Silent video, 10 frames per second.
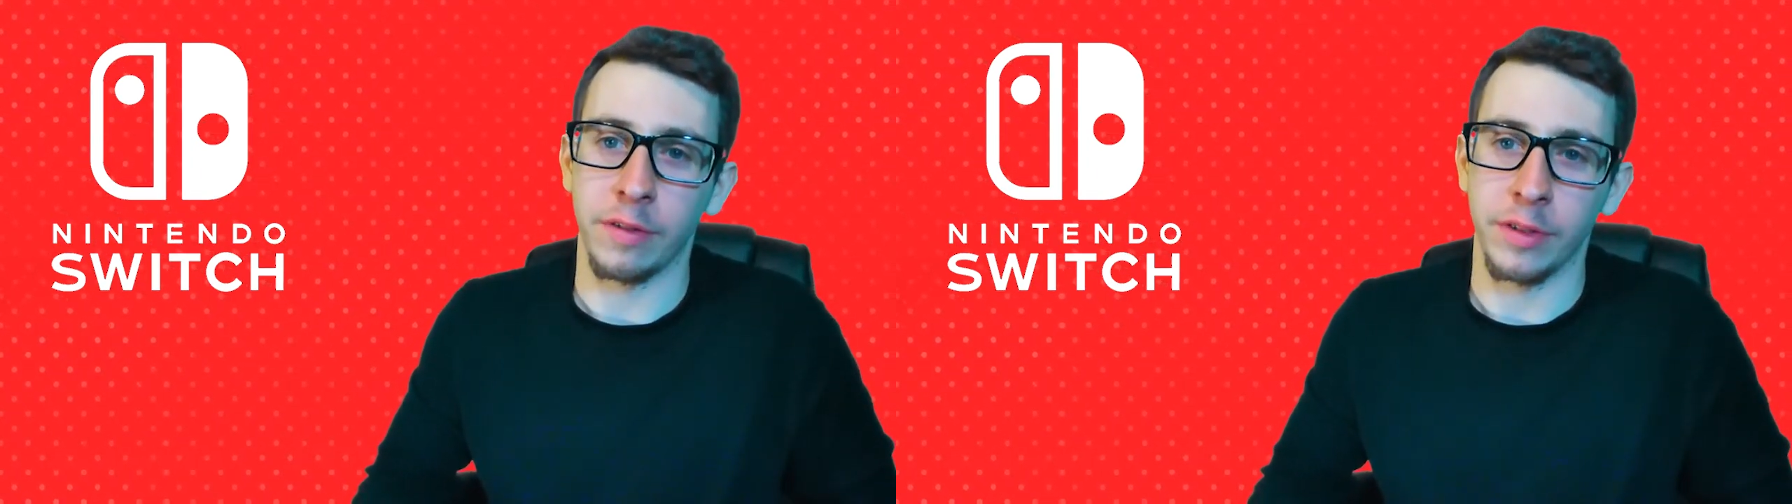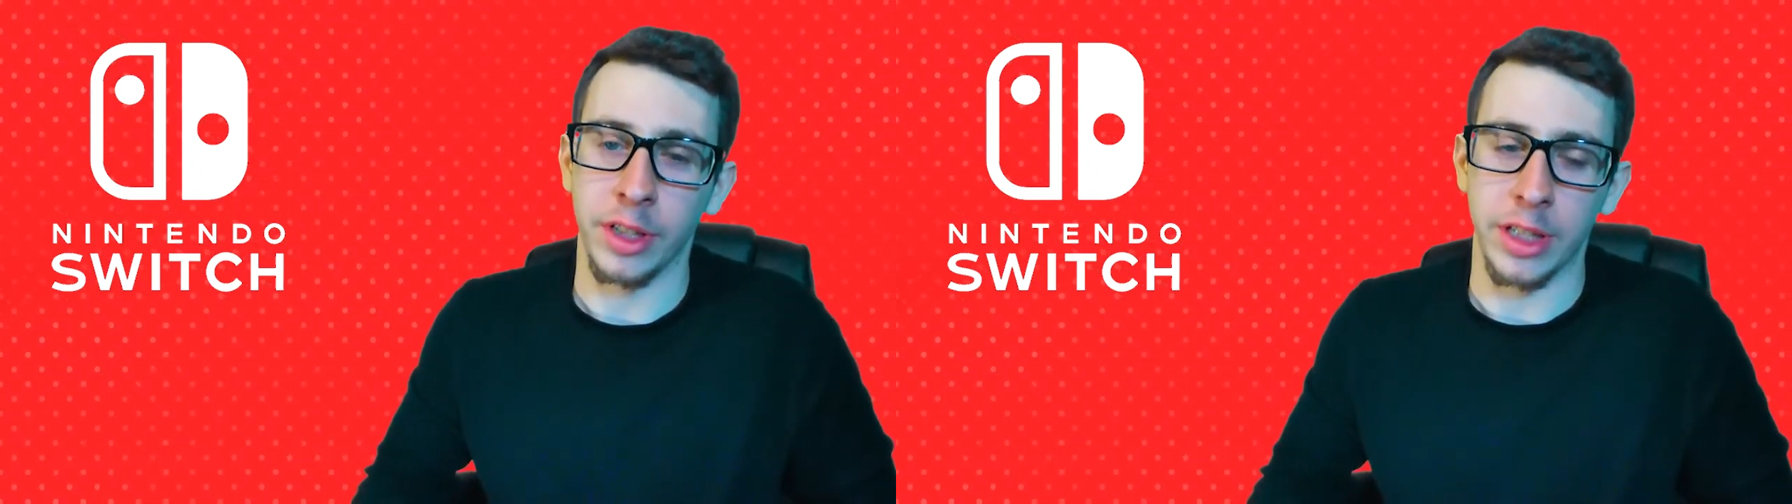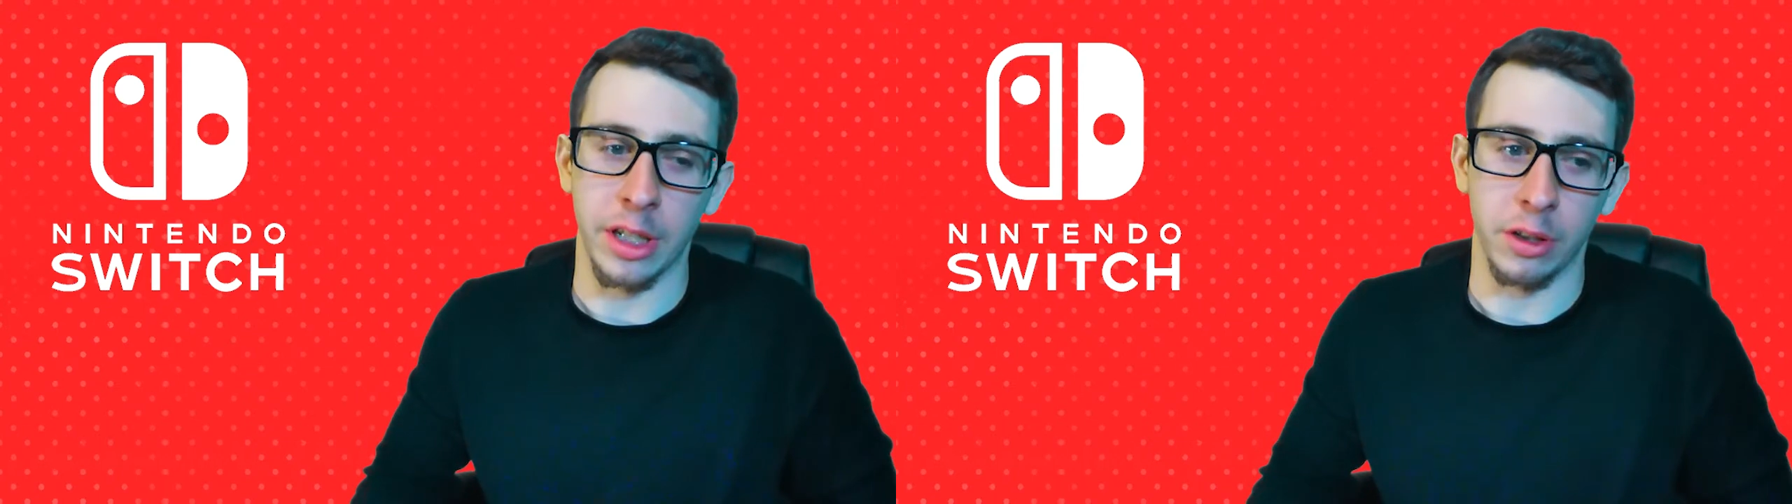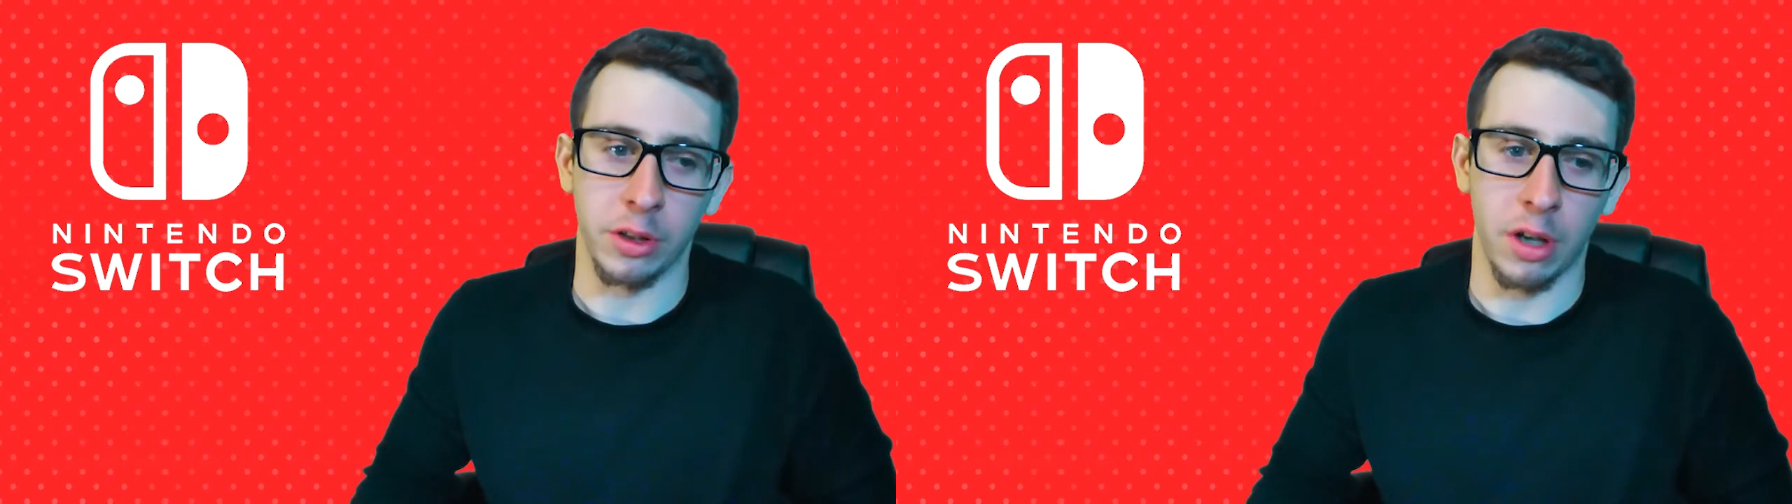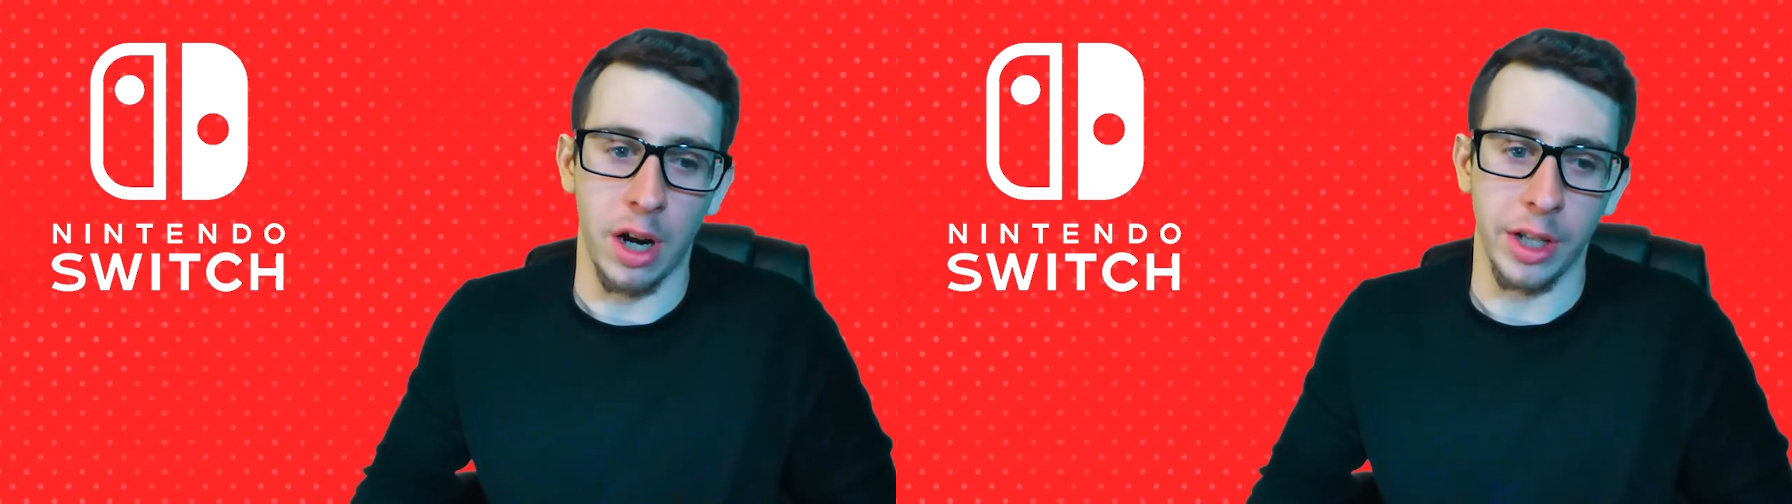Nintendo
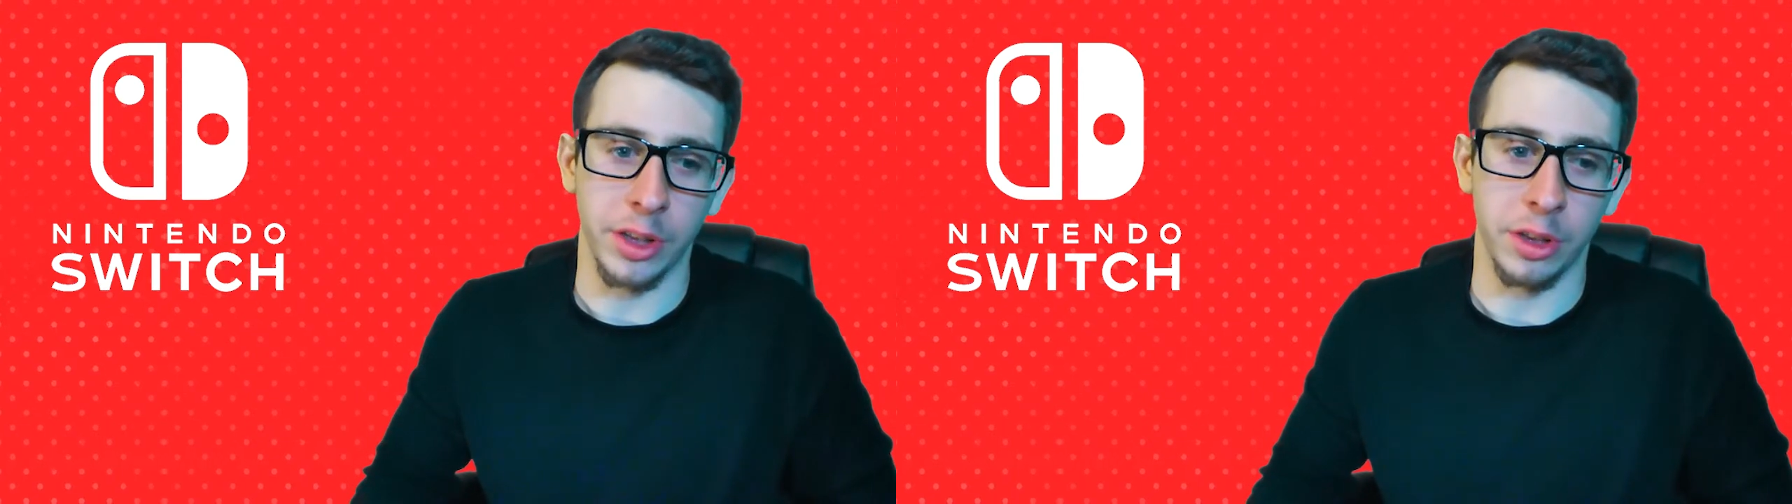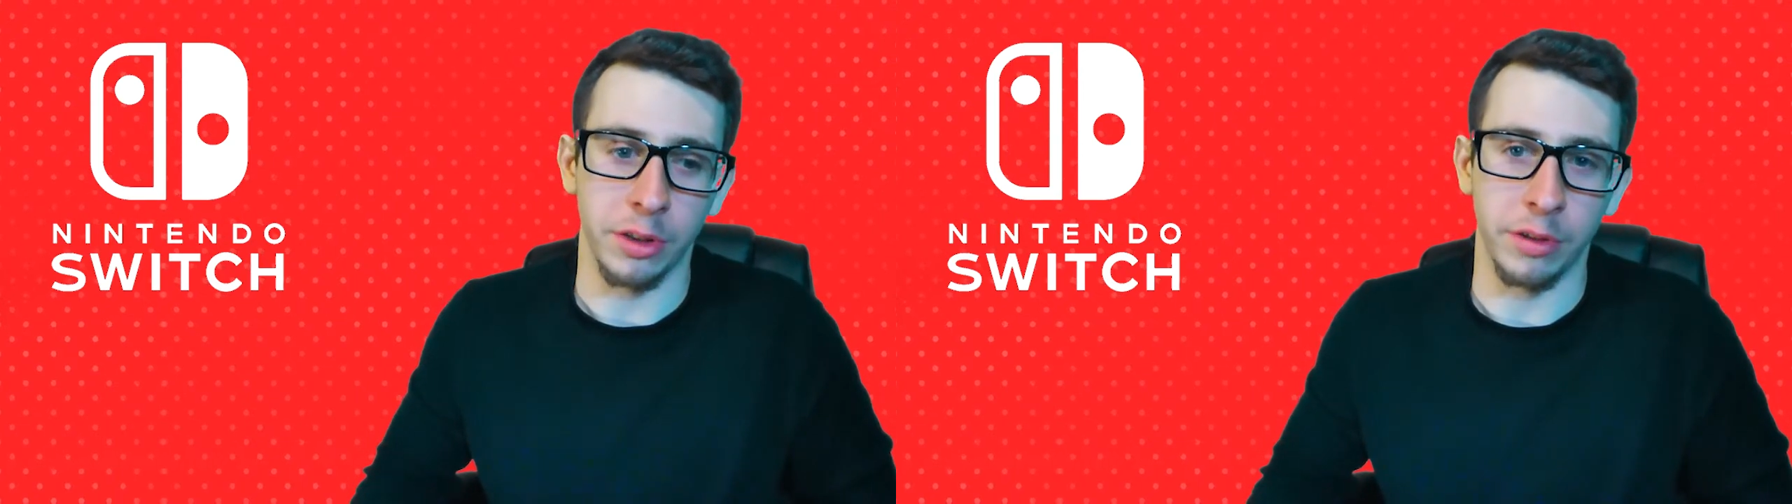trying to